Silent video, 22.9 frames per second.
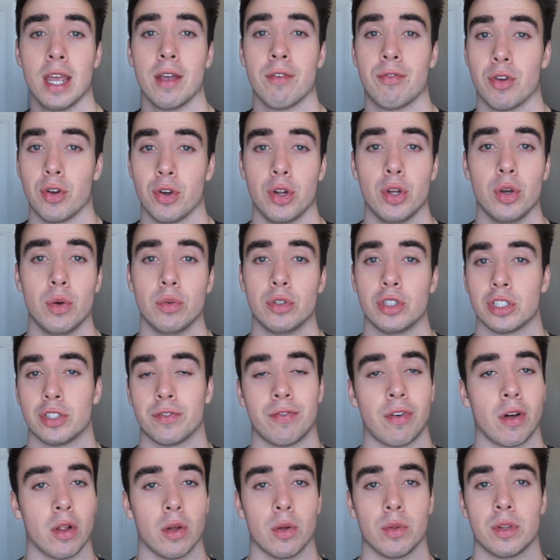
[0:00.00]
If you're new, just
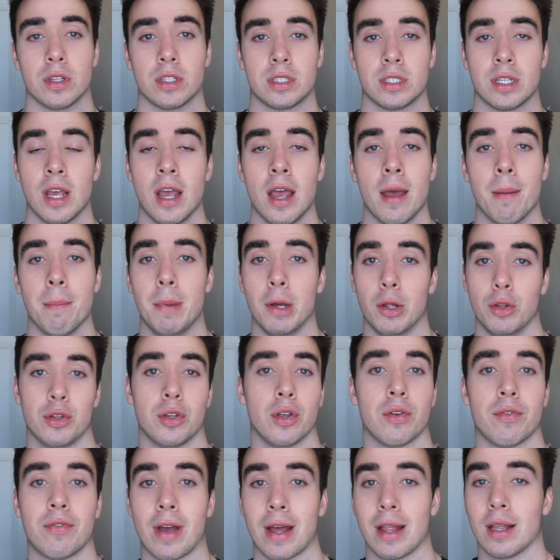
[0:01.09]
follow this Building
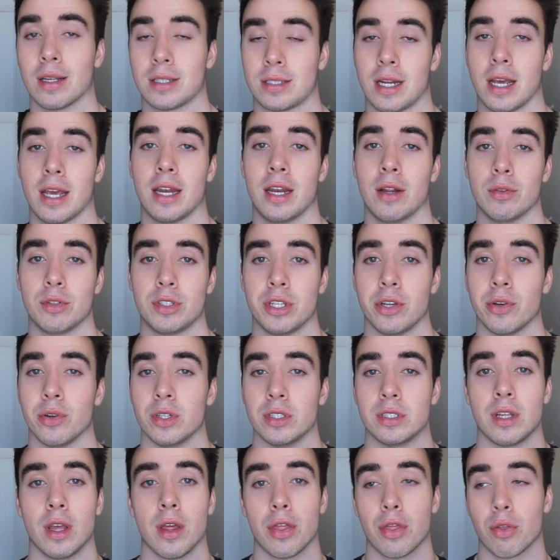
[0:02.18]
Your Fat Loss Diet Out
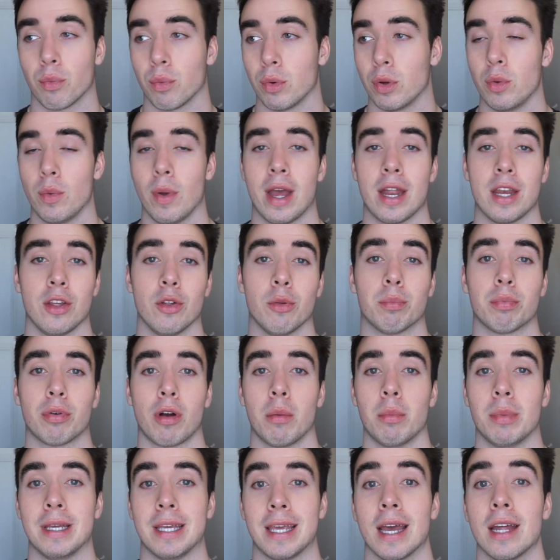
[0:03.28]
series through and you'll
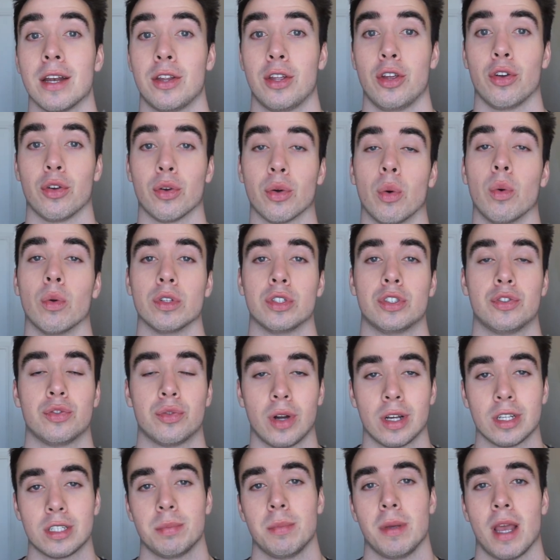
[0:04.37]
probably get to your goals.
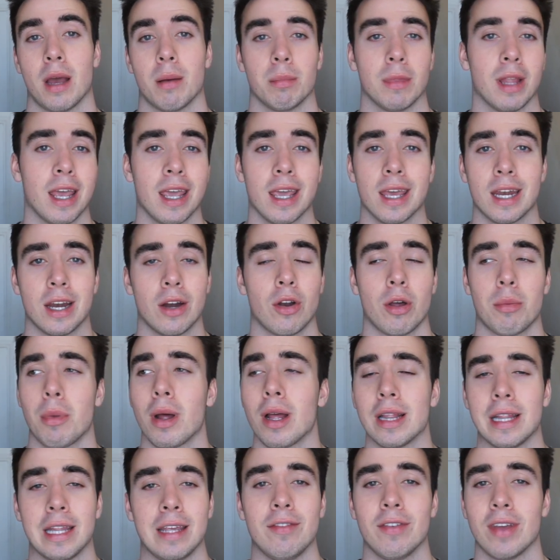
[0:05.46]
Trust me, I'm laying it out. I'm
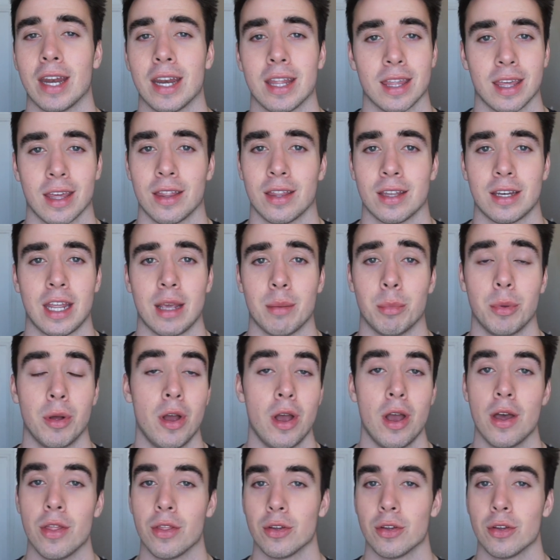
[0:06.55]
not leaving anything on the table.